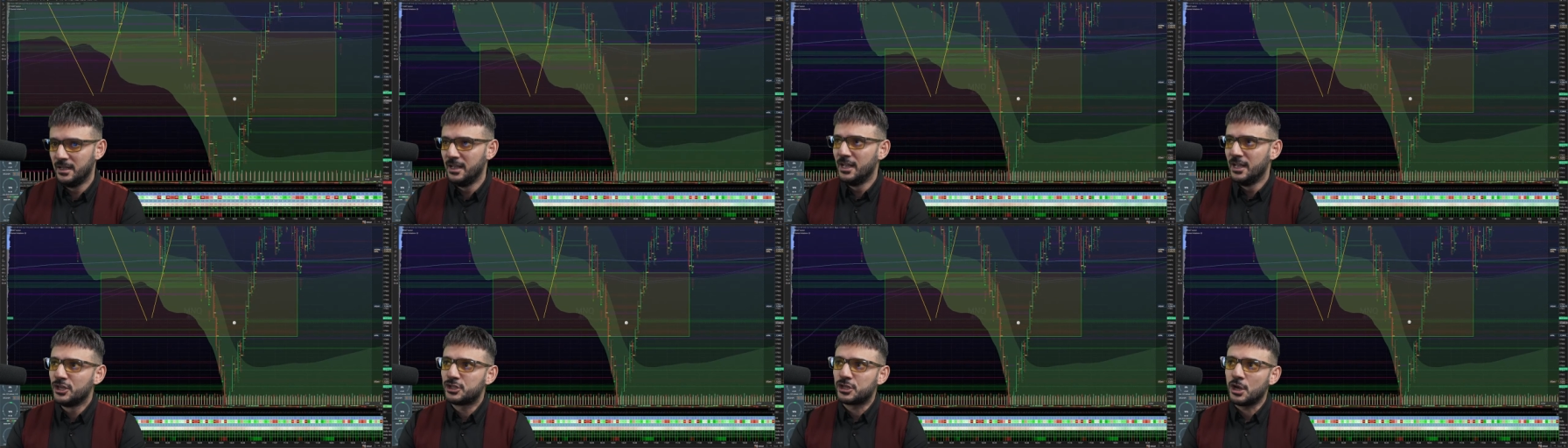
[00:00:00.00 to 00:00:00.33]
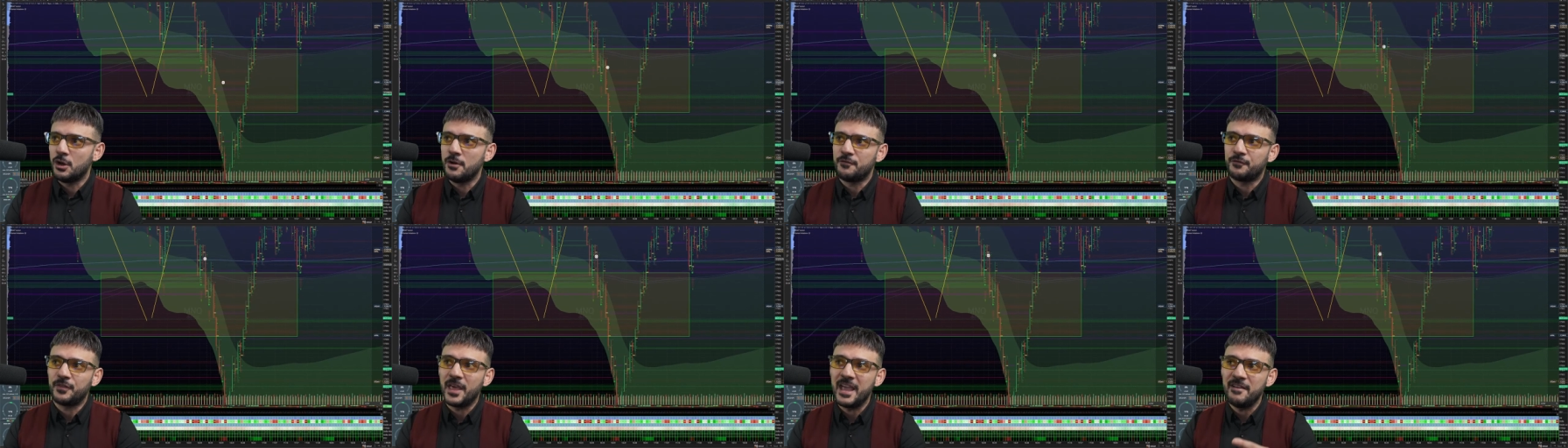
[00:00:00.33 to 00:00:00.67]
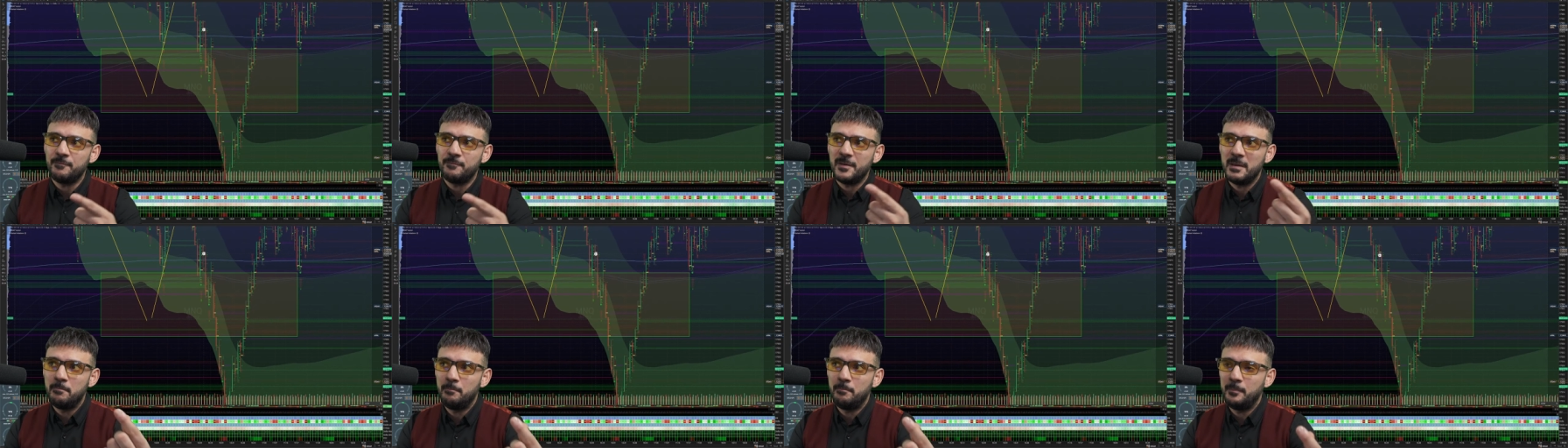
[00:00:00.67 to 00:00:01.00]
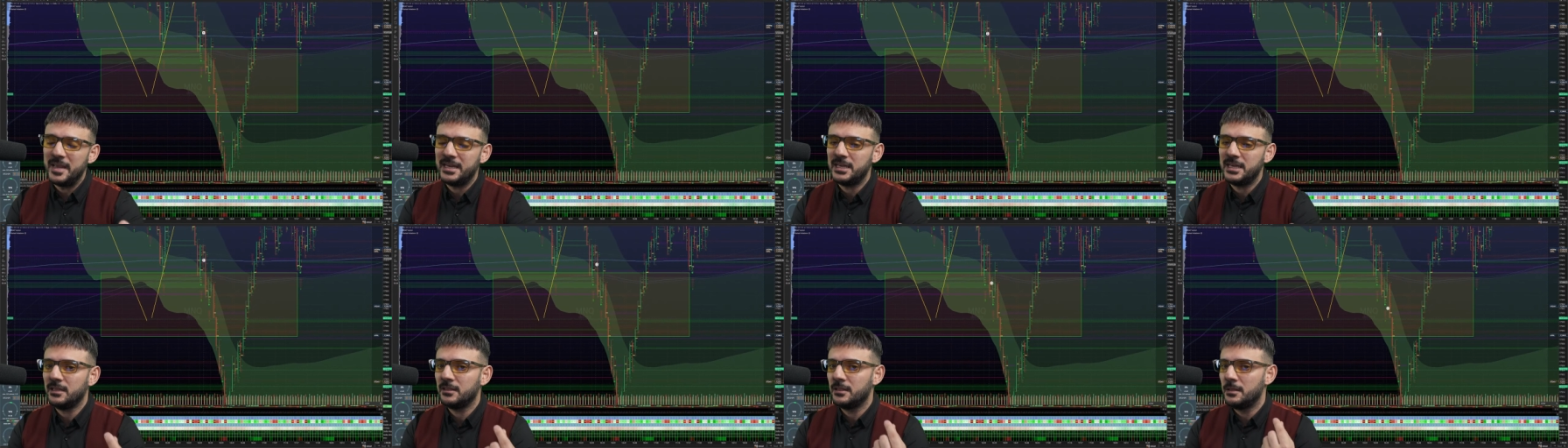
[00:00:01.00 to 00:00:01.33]
So if they've been
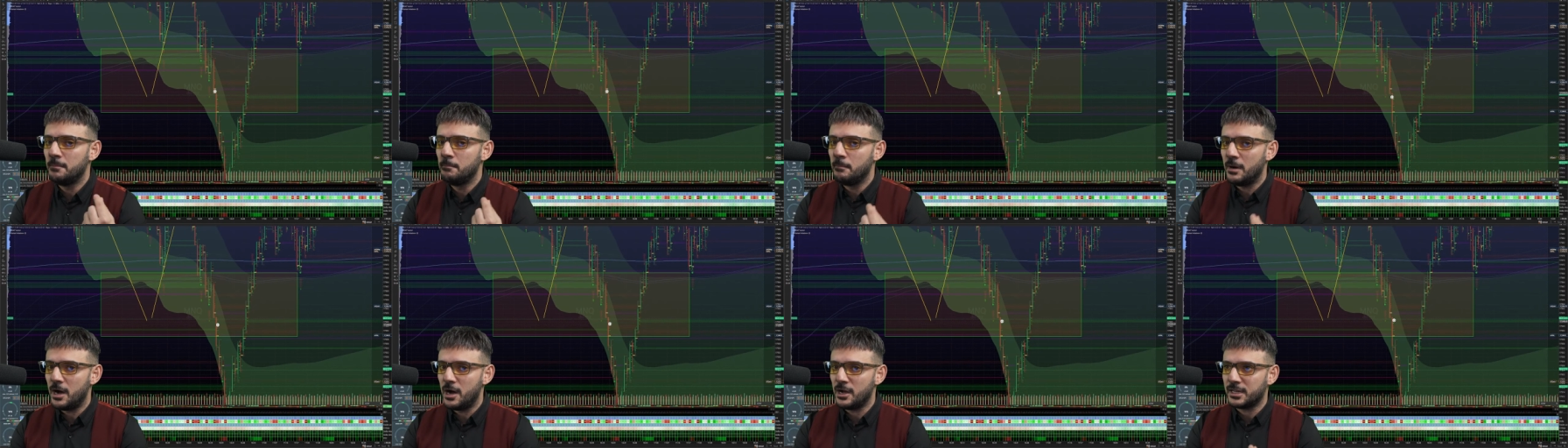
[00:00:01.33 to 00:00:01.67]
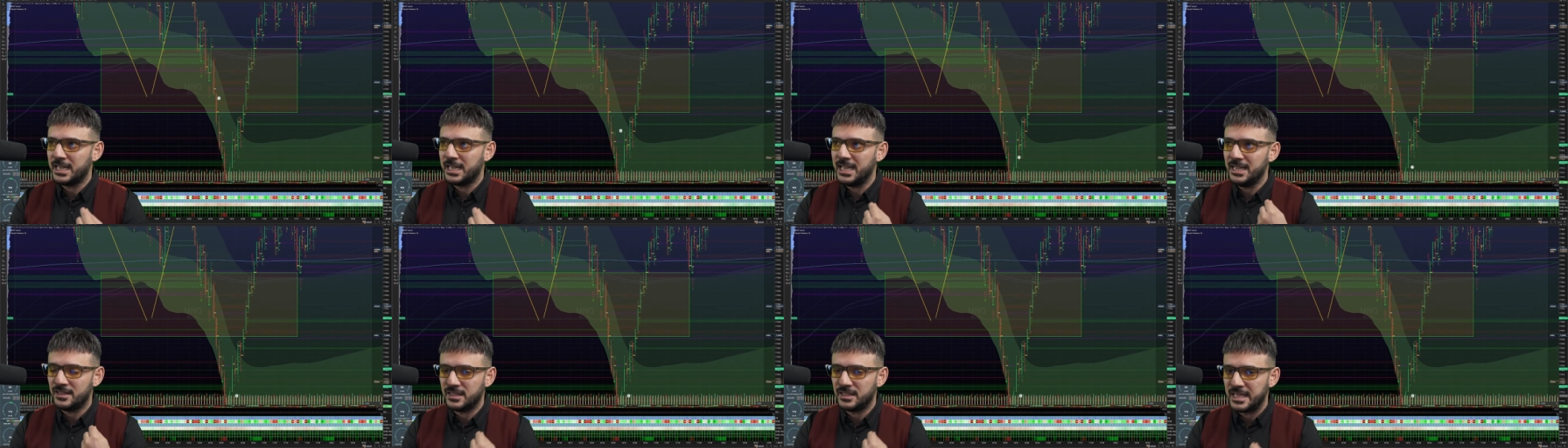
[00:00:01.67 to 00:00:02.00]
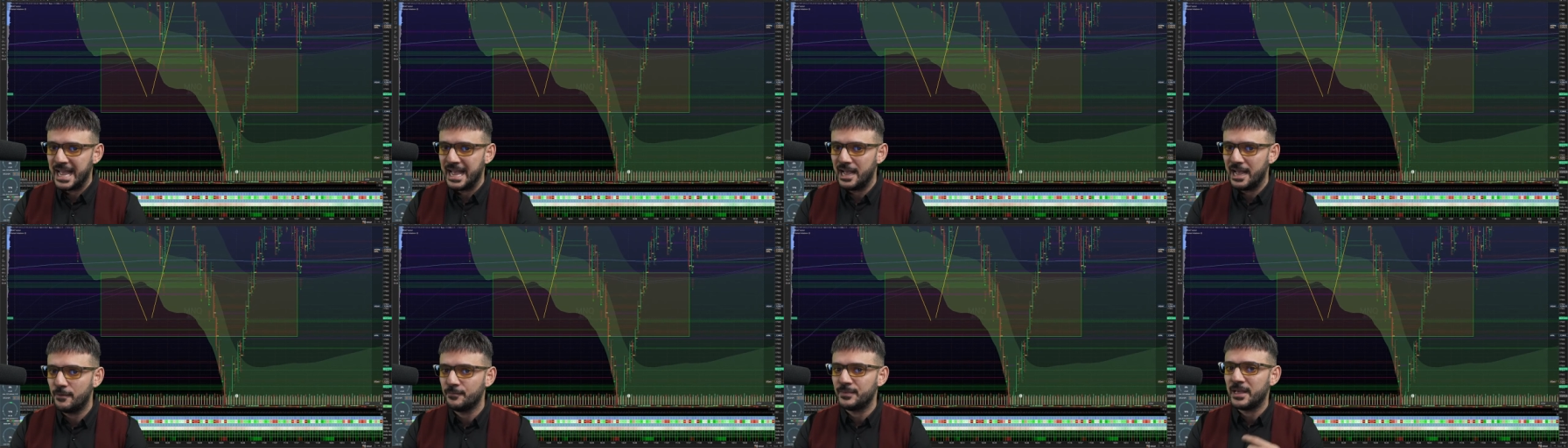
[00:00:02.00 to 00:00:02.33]
bidding the market down,